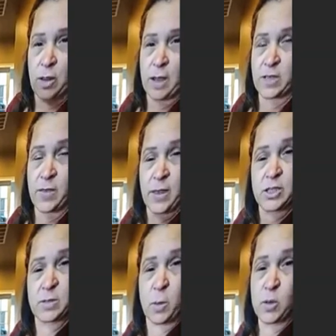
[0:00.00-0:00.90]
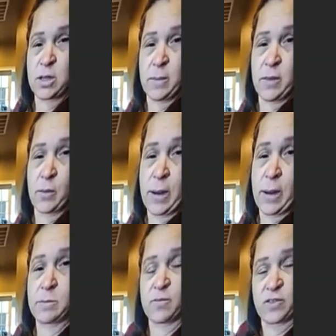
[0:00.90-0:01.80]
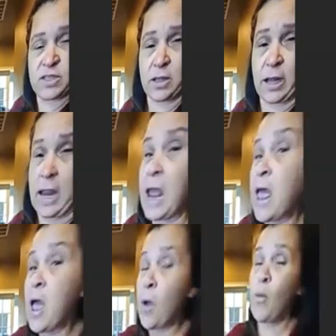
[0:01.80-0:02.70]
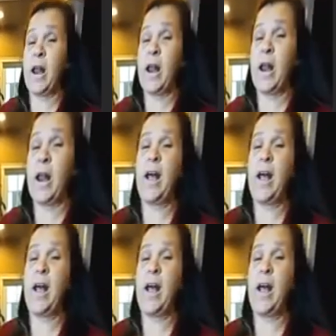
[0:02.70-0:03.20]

and then disposing them in the right facility. Right after